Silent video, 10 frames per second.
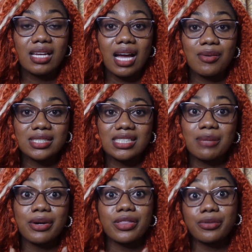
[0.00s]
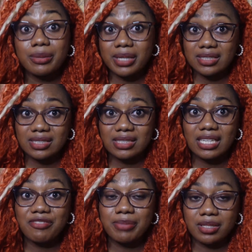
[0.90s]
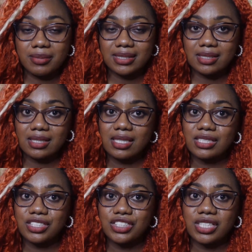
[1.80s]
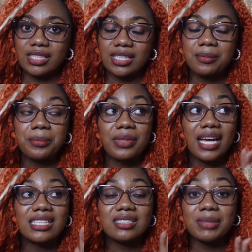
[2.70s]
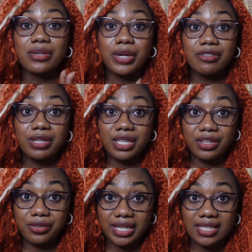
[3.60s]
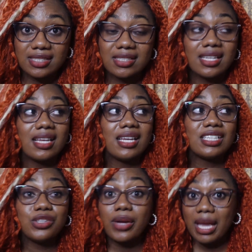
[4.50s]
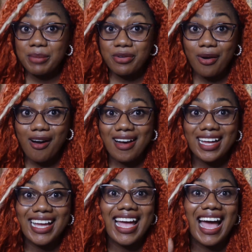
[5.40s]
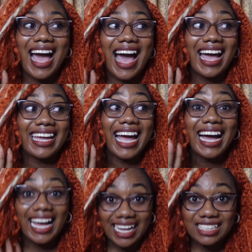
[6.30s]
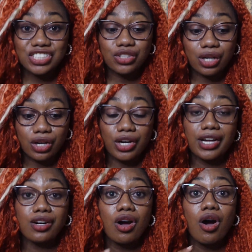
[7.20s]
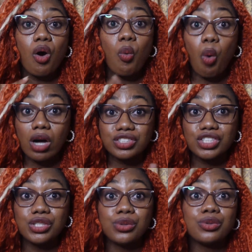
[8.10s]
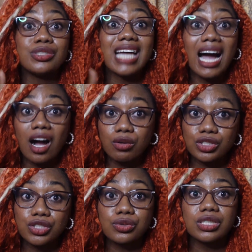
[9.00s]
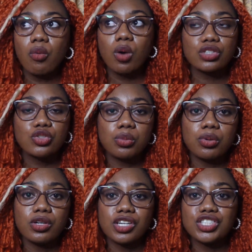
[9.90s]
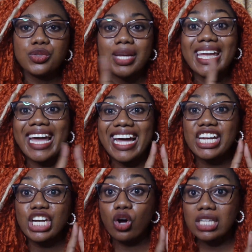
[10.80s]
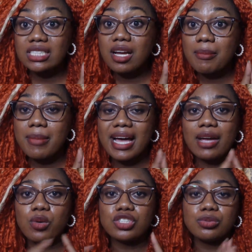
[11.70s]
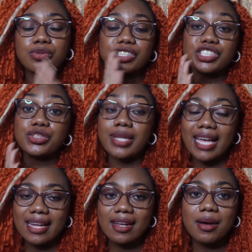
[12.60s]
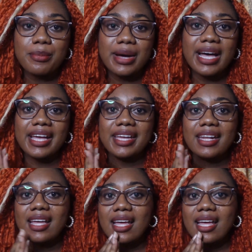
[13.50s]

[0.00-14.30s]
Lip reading: I want to say, about 3 months that I've been on my skincare journey. And it's been going really great. Don't get me wrong, I had to learn what to use, how to use it, what two products you cannot combine, what two products you can combine.